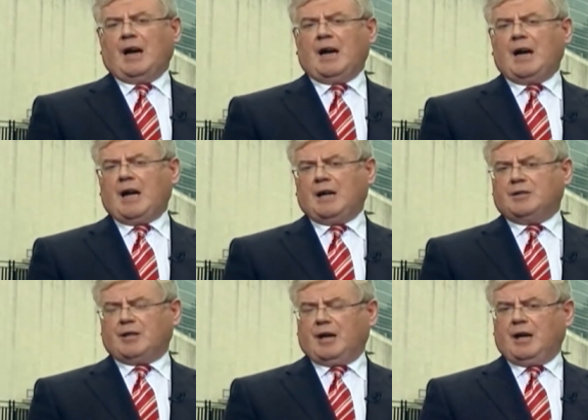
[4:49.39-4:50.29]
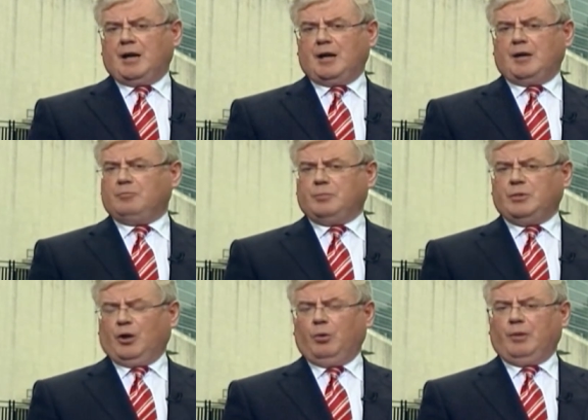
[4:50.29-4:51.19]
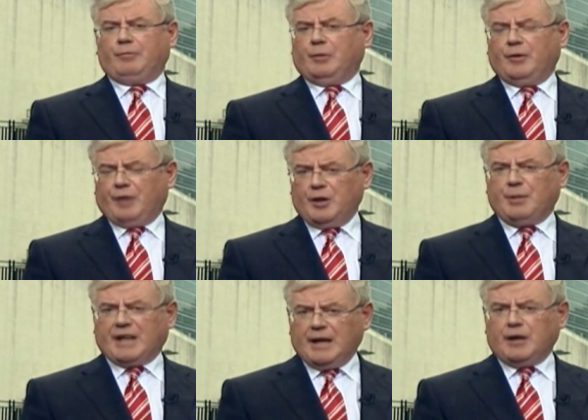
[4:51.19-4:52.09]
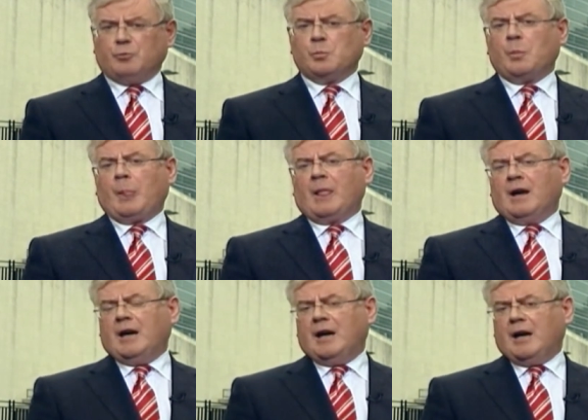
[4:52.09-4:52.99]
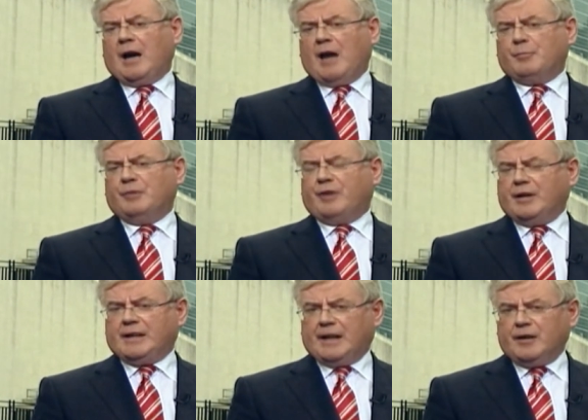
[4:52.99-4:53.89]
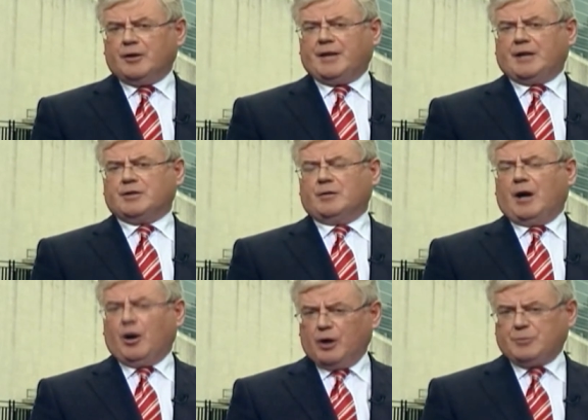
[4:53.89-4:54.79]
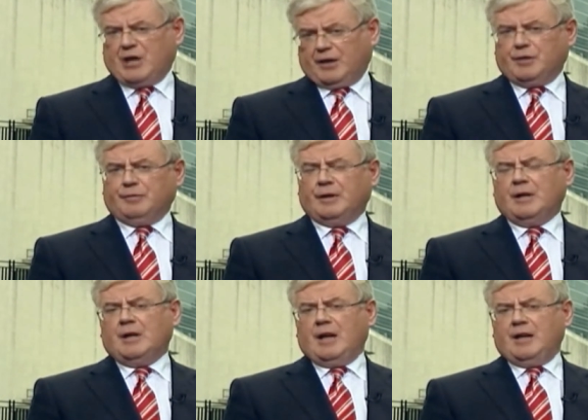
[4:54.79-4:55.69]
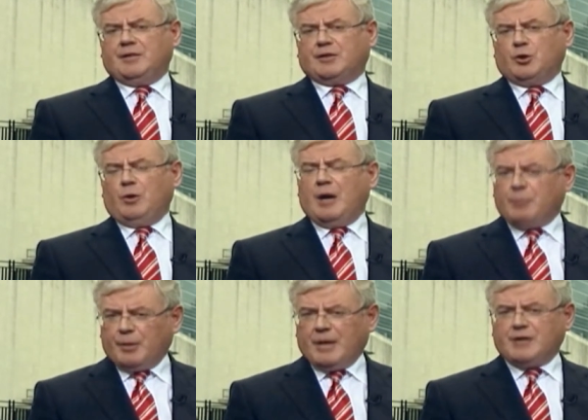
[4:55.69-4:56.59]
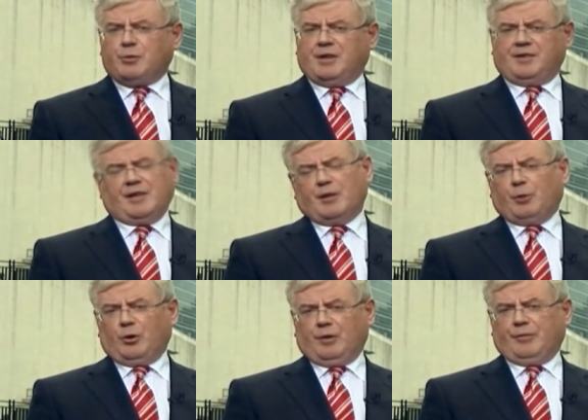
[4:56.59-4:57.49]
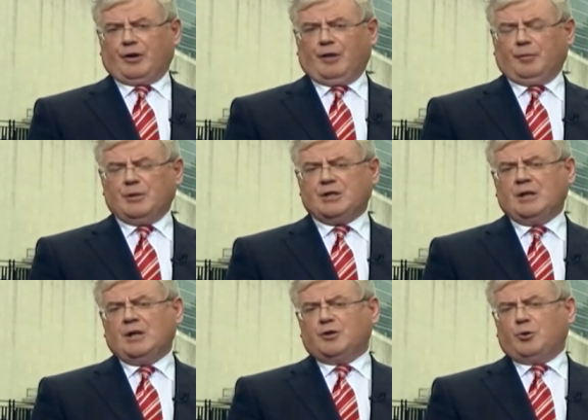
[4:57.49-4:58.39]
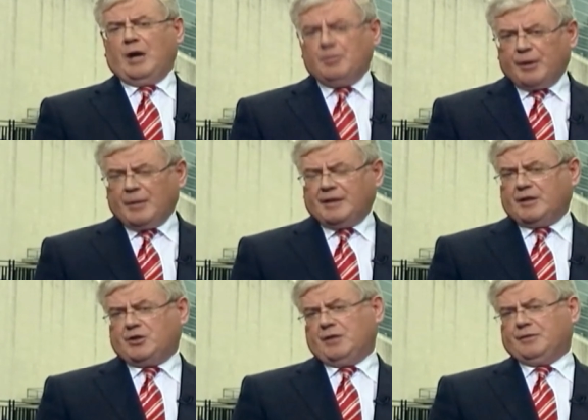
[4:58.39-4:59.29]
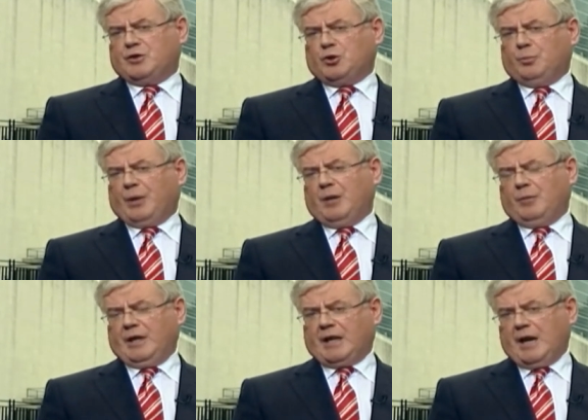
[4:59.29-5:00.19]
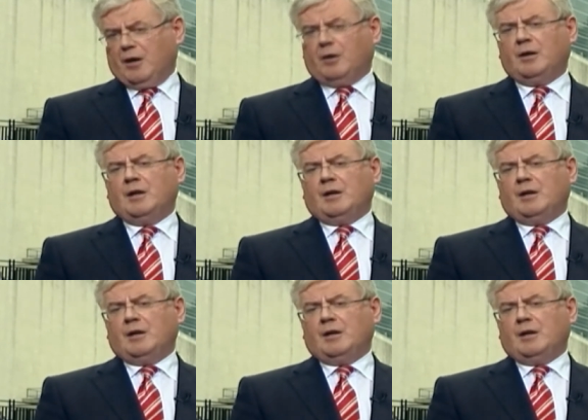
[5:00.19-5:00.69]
Uh, and, uh, you know, from the very beginning, uh, have been very clear that our objective is to implement what is in the programme for government, to implement the shift to primary care.